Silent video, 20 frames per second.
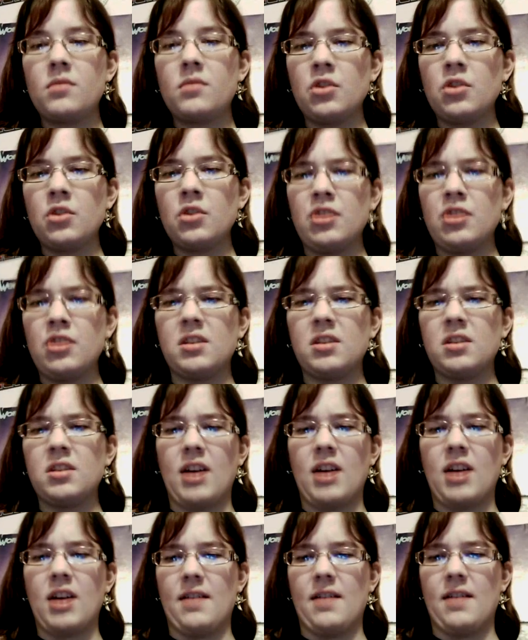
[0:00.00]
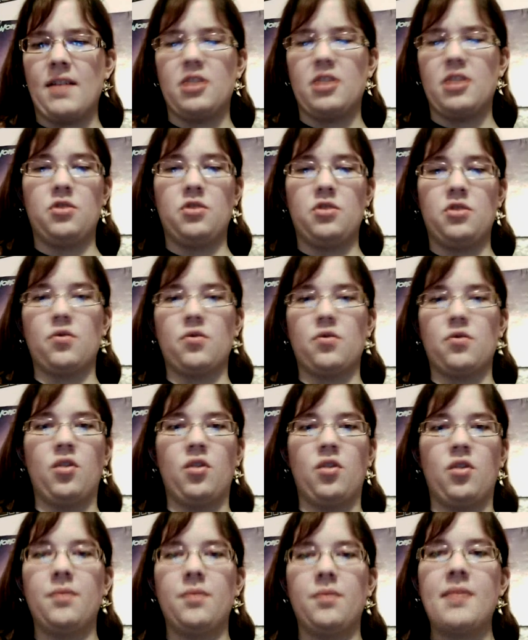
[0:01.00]
Just a kind of like a
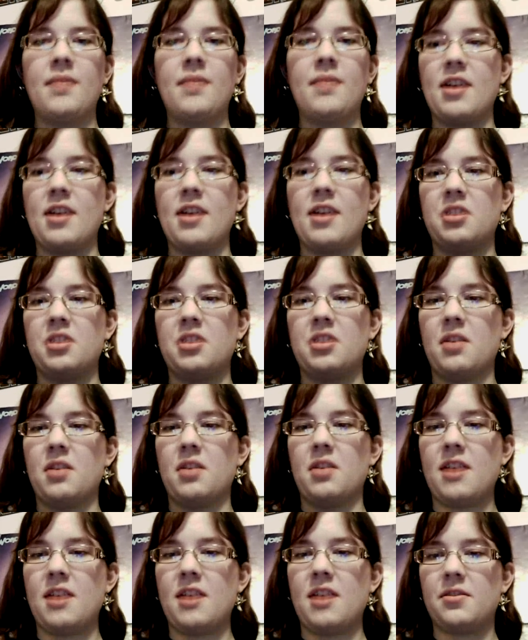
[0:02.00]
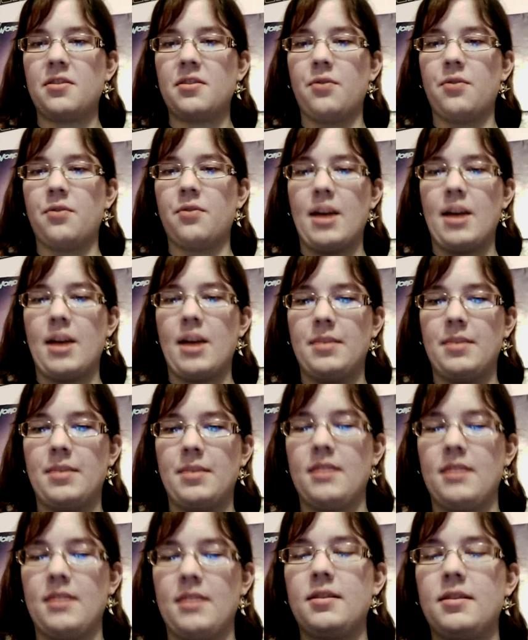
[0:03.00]
neutral eyeshadow. I just grabbed this